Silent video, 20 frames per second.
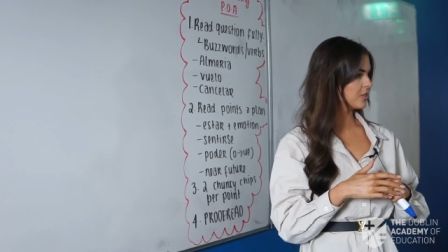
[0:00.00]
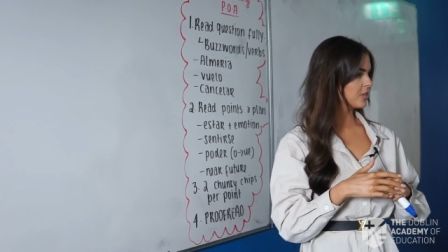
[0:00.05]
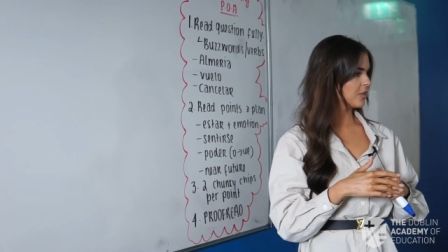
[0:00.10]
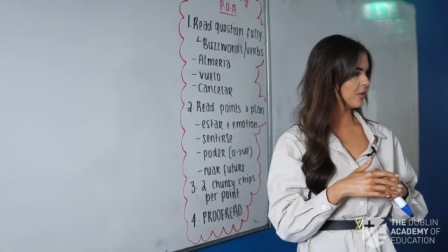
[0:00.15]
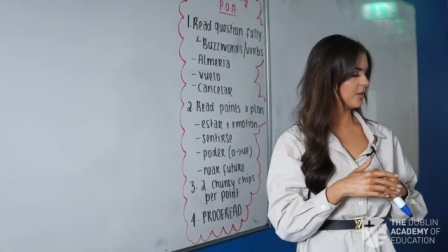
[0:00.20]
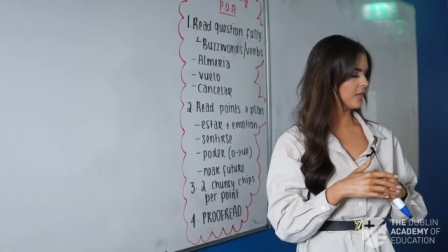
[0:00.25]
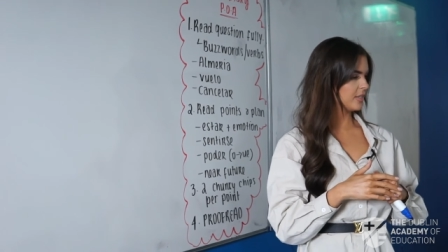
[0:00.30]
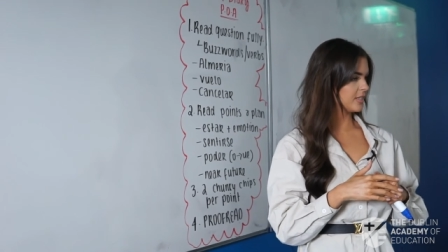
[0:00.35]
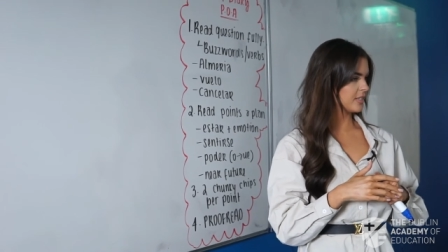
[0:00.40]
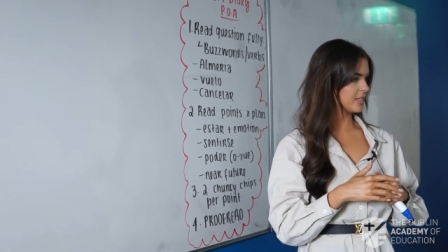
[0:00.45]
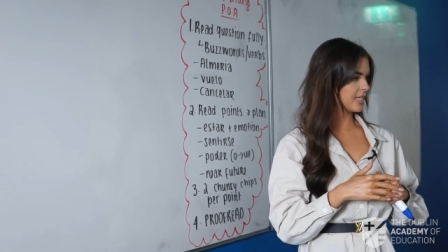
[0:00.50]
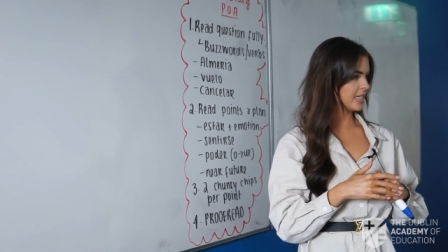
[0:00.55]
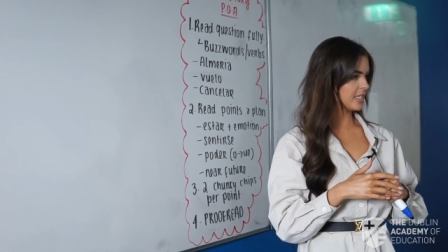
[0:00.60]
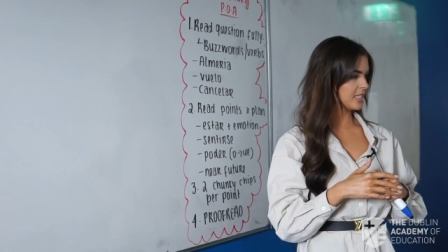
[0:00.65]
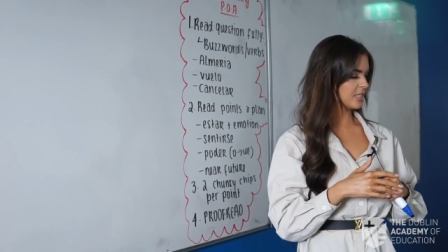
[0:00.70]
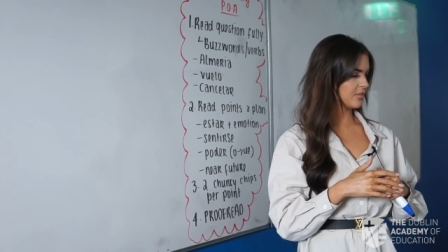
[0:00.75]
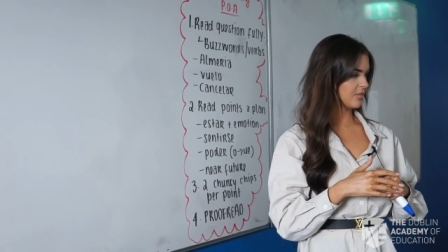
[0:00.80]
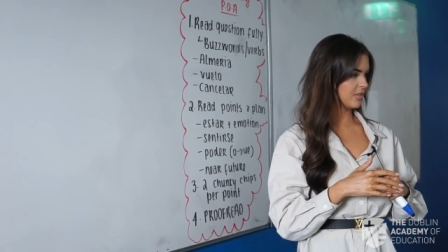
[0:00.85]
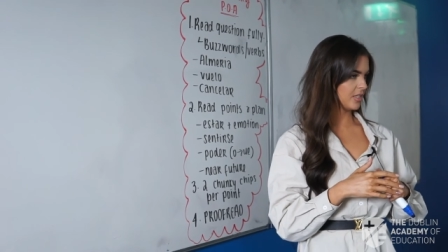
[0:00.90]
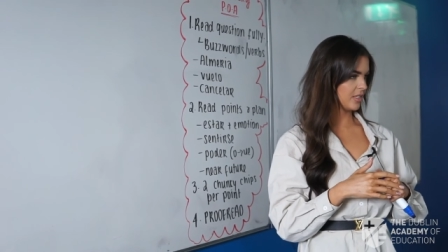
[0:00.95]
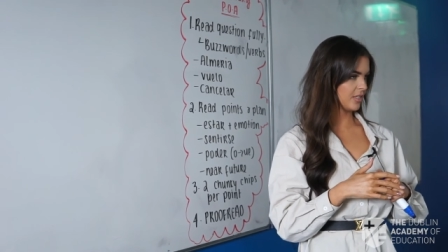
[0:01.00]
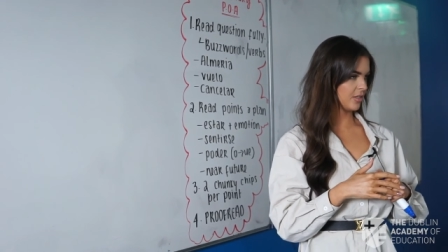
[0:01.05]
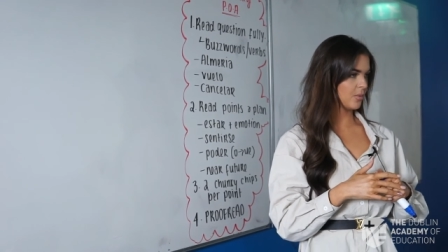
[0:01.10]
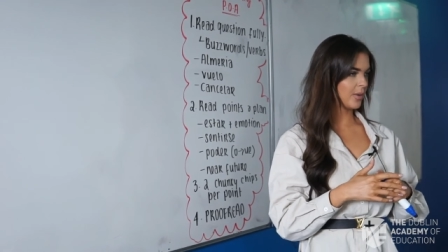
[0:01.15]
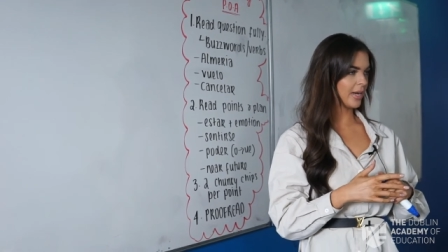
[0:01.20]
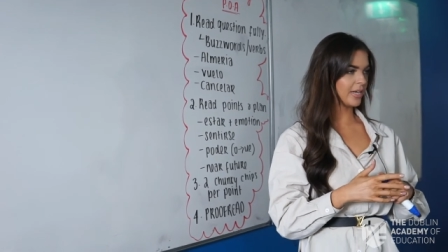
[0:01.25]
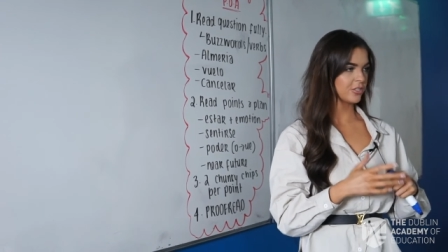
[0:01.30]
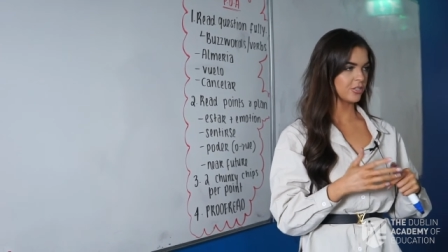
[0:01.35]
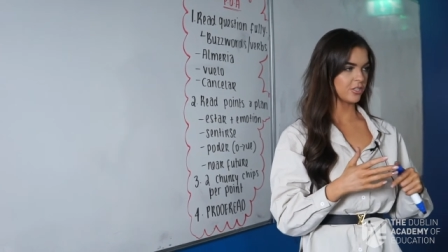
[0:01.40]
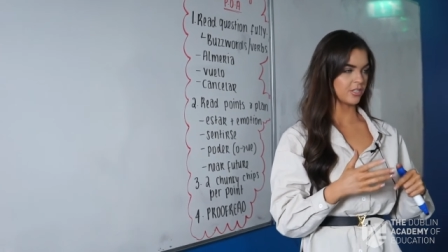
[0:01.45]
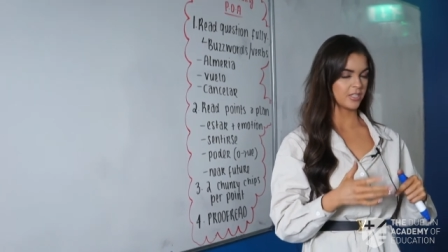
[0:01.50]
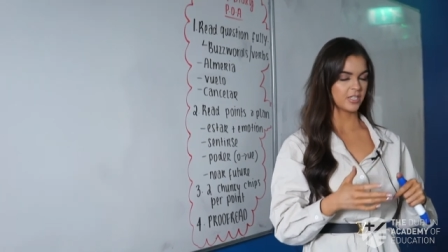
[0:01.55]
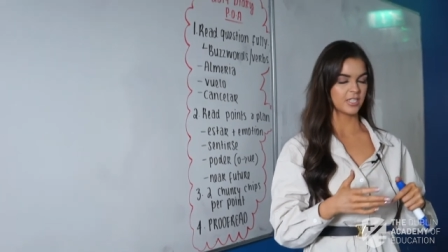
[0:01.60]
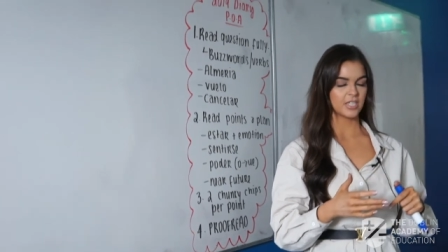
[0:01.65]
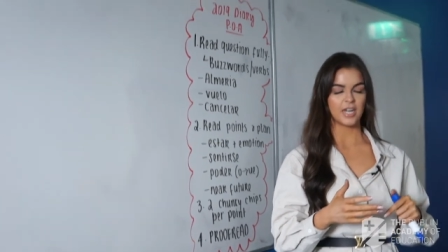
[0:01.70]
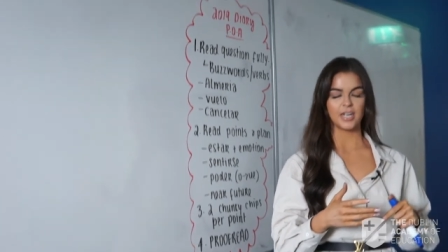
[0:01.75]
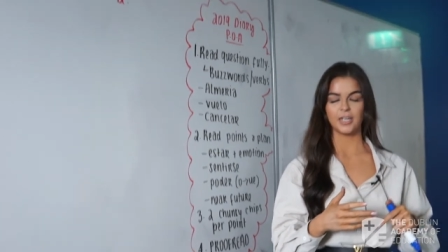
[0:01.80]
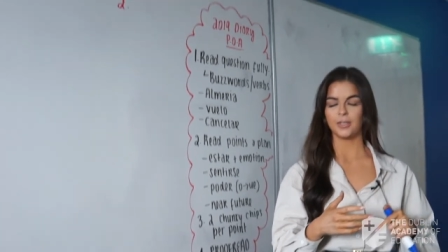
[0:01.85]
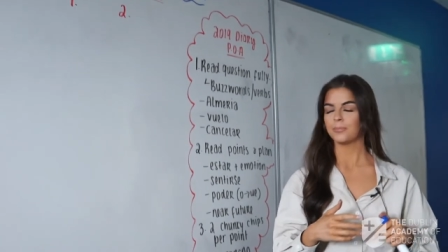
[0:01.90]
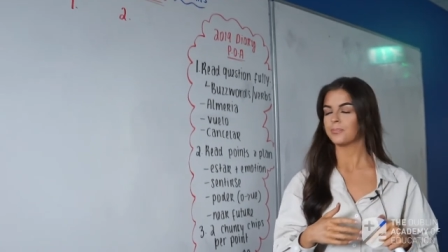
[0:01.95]
school in the sense of the question
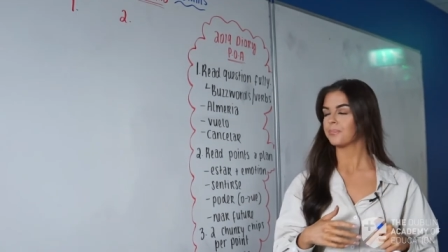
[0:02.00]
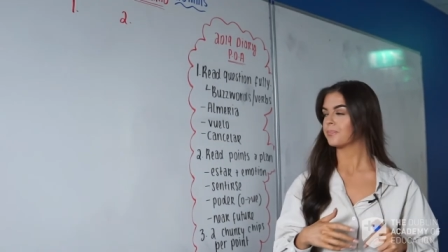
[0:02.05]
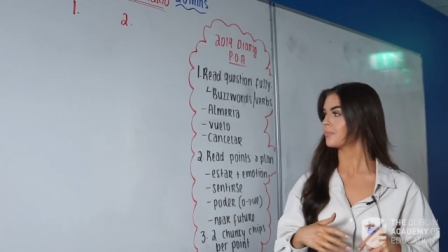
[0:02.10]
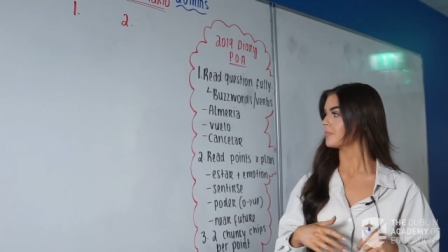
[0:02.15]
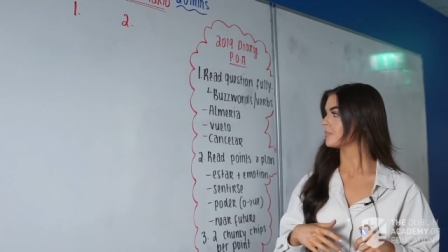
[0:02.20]
style.